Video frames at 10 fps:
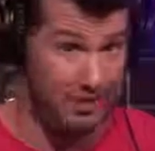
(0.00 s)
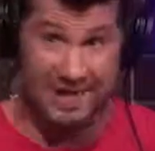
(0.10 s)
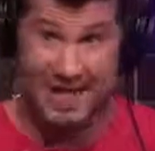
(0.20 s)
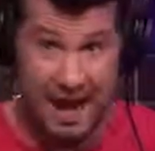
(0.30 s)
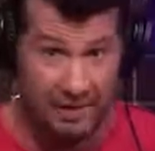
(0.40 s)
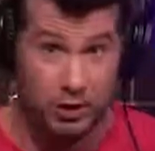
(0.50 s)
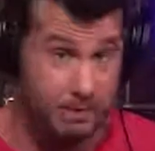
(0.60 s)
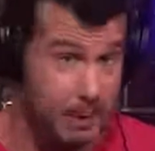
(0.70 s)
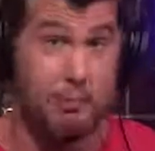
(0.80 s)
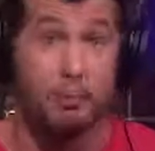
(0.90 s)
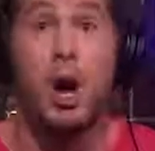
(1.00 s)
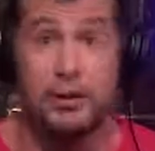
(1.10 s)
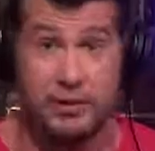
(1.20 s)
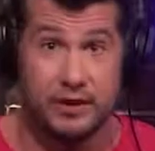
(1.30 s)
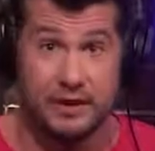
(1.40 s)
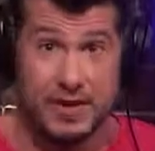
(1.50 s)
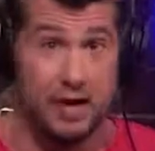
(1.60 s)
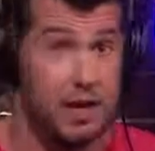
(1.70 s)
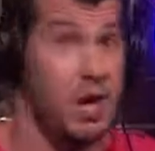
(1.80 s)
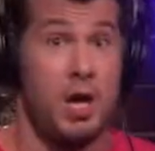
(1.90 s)
We've never, Bob Ross
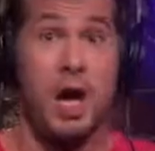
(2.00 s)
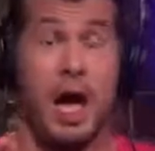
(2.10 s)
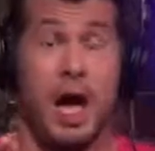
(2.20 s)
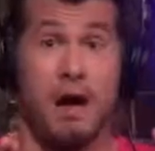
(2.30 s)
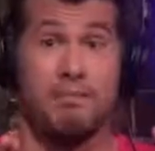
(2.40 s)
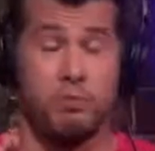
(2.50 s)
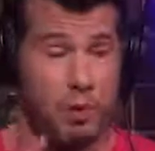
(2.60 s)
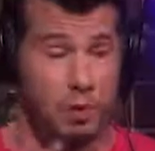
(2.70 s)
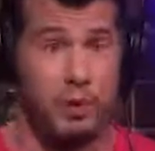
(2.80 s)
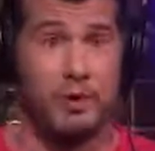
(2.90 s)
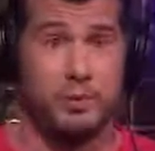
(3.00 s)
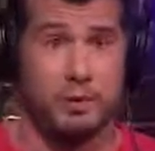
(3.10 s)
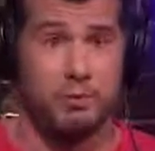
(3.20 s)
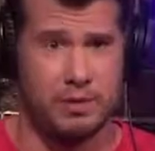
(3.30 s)
estate. Who else was it?